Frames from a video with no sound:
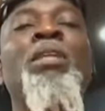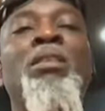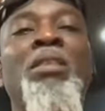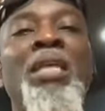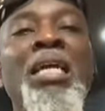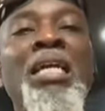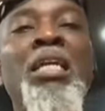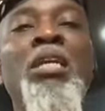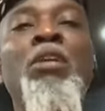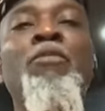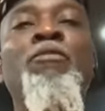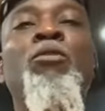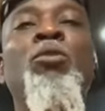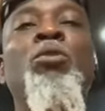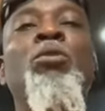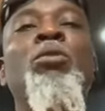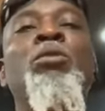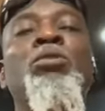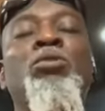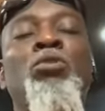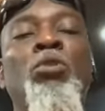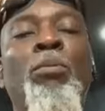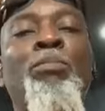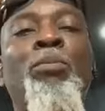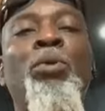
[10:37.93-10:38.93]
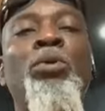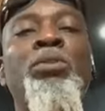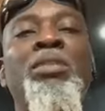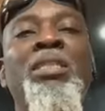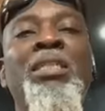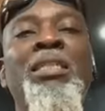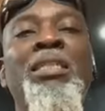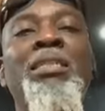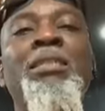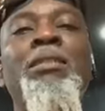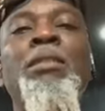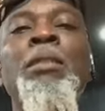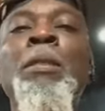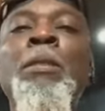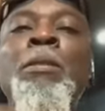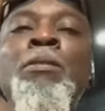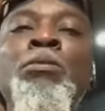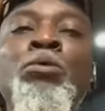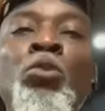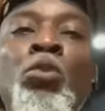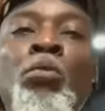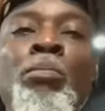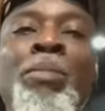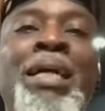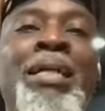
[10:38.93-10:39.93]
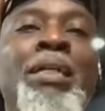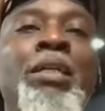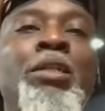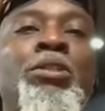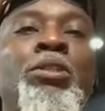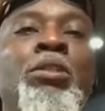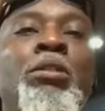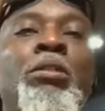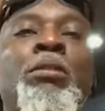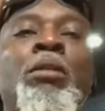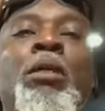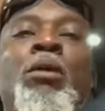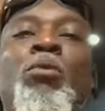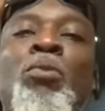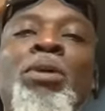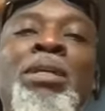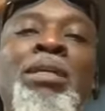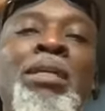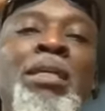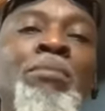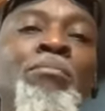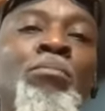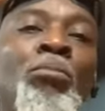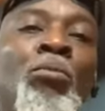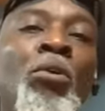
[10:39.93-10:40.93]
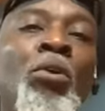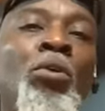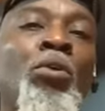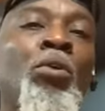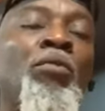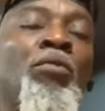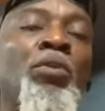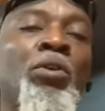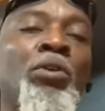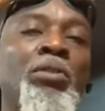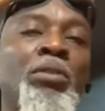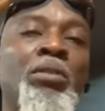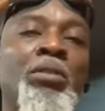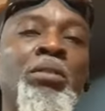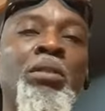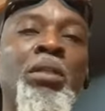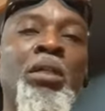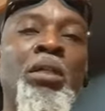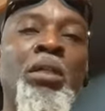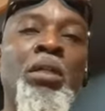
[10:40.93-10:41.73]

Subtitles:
Thank you for supporting Yoruba Nation. We need more of us.